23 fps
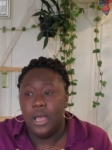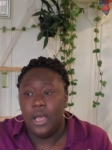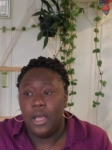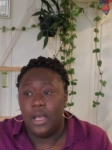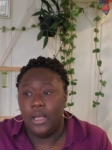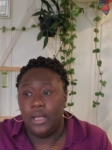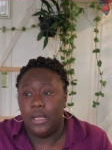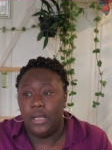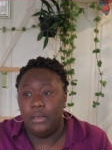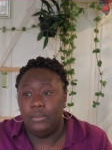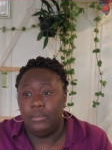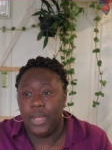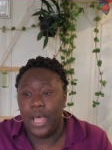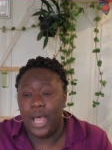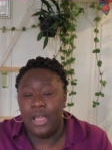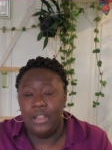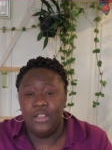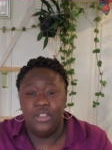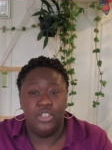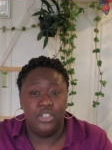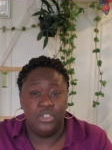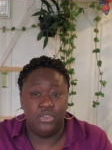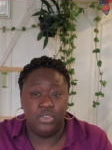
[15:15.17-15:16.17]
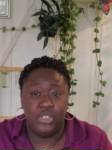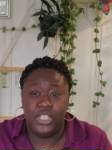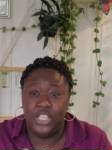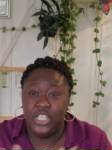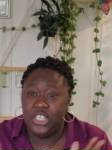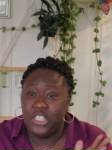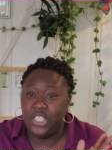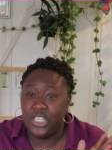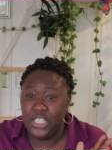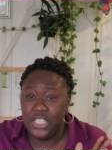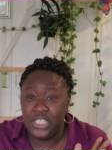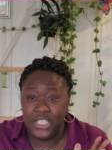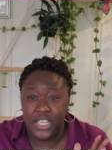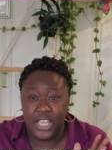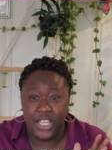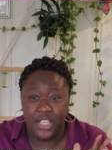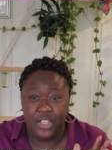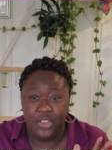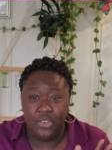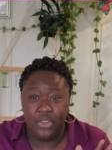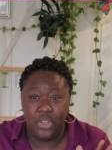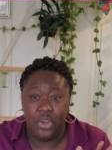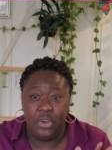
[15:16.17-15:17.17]
Um, I traditionally say,
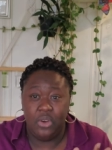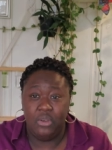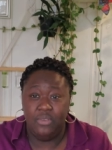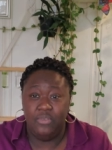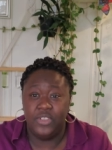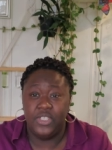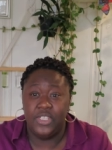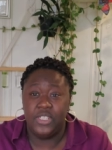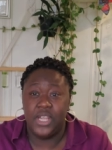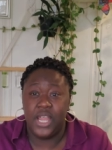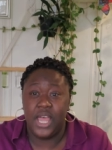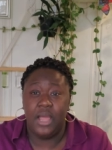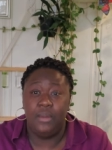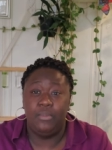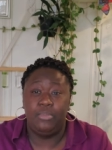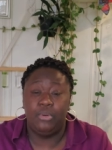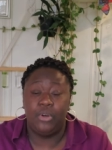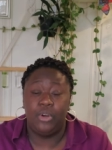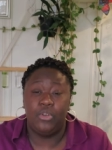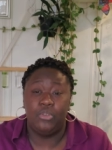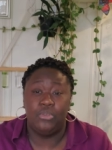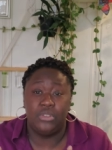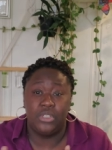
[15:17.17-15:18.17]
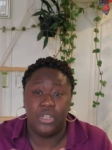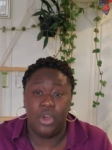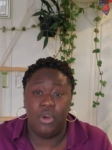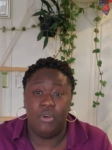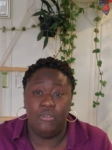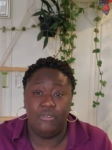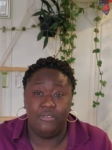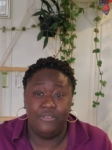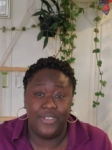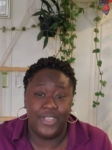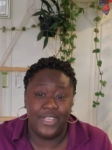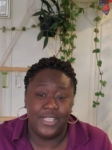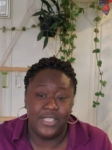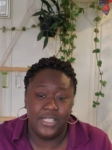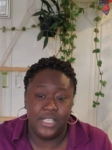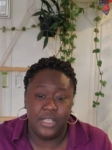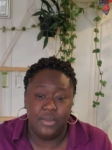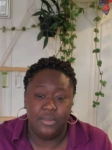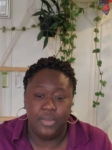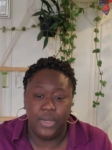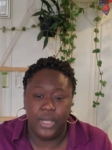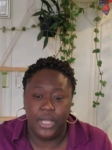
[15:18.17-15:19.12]
you know, if it's not broke, don't fix it.